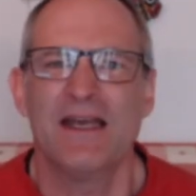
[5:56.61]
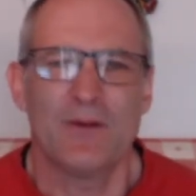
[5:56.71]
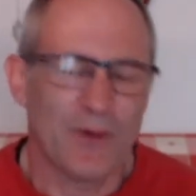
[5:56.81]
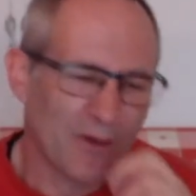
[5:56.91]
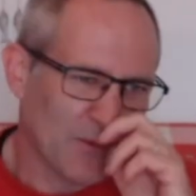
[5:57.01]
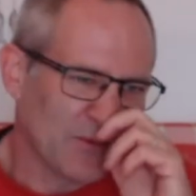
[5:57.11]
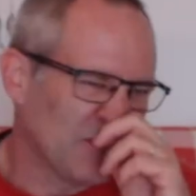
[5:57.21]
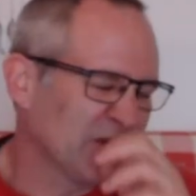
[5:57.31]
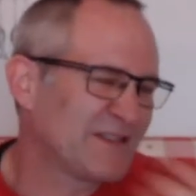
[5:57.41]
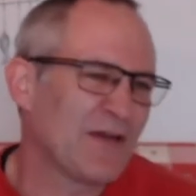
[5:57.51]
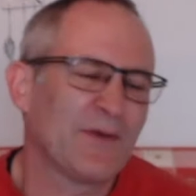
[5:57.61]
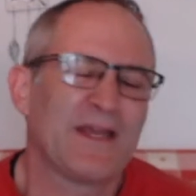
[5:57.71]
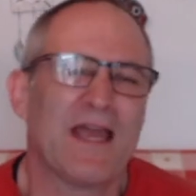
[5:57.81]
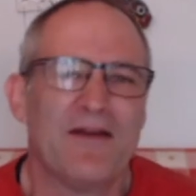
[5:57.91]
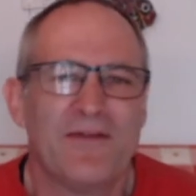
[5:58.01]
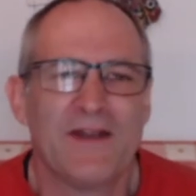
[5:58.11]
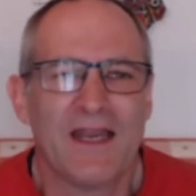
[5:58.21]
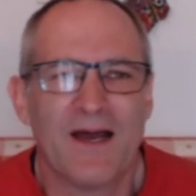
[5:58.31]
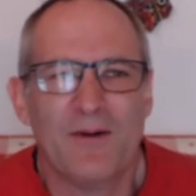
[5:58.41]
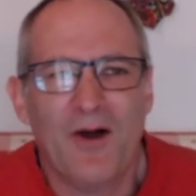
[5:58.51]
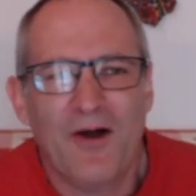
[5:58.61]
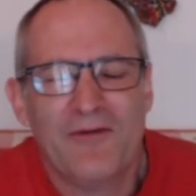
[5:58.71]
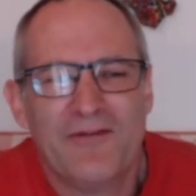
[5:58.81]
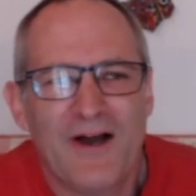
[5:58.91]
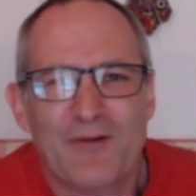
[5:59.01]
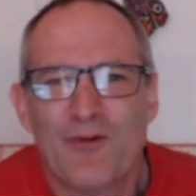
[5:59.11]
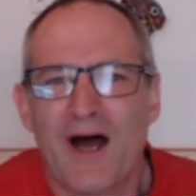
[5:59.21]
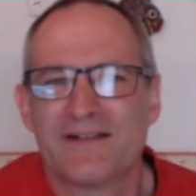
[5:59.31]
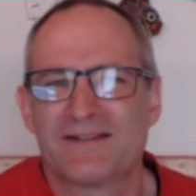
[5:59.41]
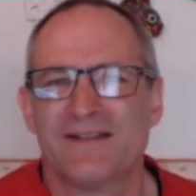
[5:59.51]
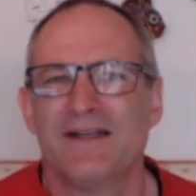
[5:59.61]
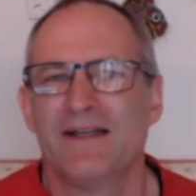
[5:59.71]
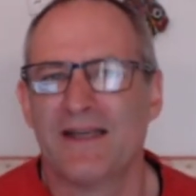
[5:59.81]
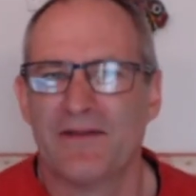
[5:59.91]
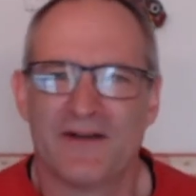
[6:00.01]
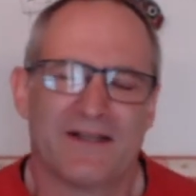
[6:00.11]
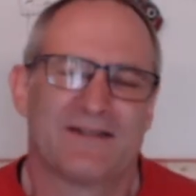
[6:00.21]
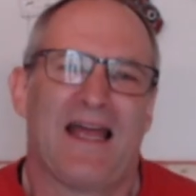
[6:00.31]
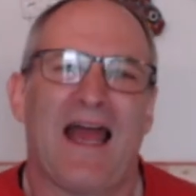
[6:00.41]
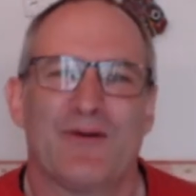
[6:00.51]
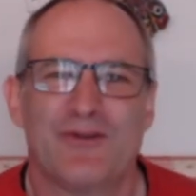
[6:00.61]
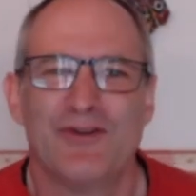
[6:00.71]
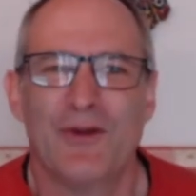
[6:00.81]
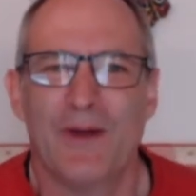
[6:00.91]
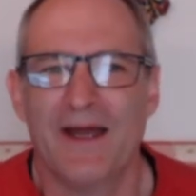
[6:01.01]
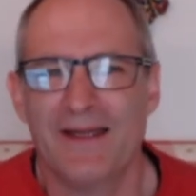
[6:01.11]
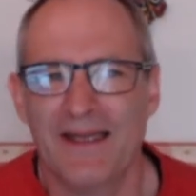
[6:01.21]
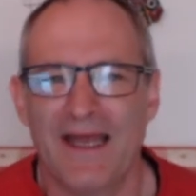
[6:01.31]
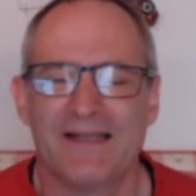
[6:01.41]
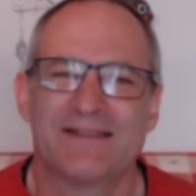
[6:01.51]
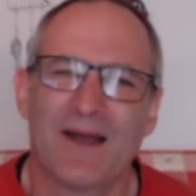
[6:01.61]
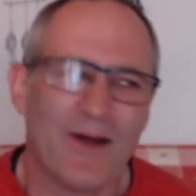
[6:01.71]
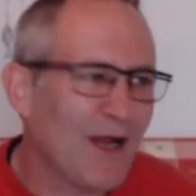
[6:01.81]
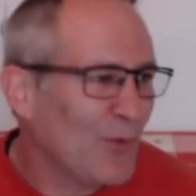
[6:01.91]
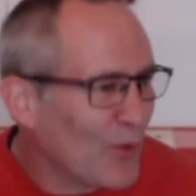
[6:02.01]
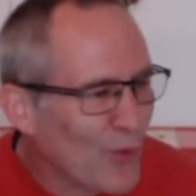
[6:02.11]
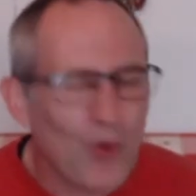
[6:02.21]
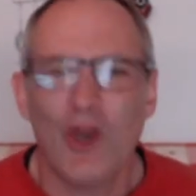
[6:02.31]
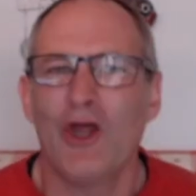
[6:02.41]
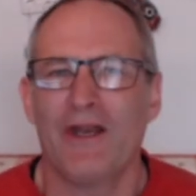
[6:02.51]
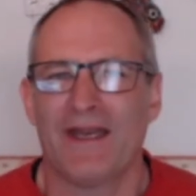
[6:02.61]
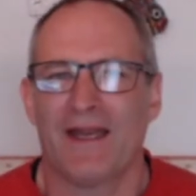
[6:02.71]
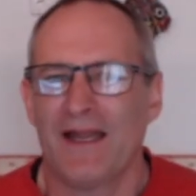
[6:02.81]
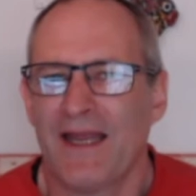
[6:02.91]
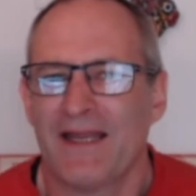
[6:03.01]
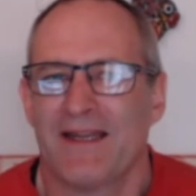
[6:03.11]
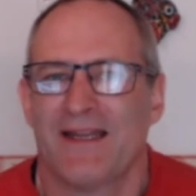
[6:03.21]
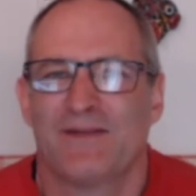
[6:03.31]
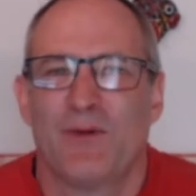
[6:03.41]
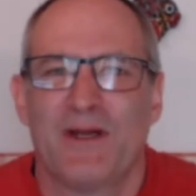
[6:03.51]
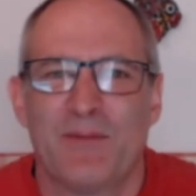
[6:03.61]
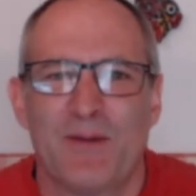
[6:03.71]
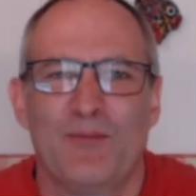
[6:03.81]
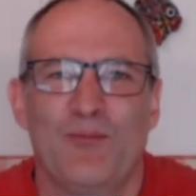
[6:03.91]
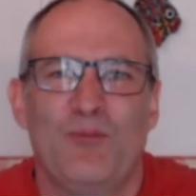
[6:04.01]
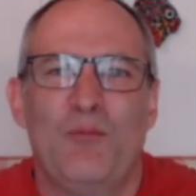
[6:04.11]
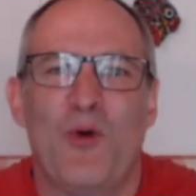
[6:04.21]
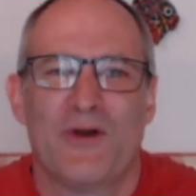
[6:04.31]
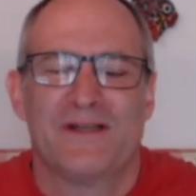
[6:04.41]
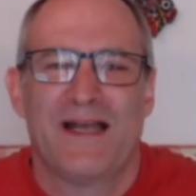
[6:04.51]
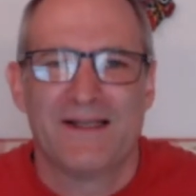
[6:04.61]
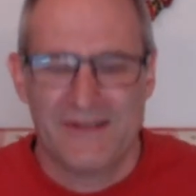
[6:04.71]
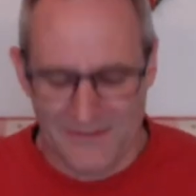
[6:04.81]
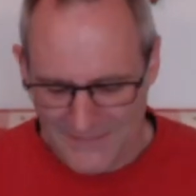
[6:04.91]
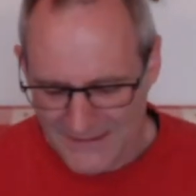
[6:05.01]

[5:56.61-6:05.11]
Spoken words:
We'll see if we can get a video of Russ giving us how to do it at the end. So we're all learning. At the this, we're going to be more intelligent.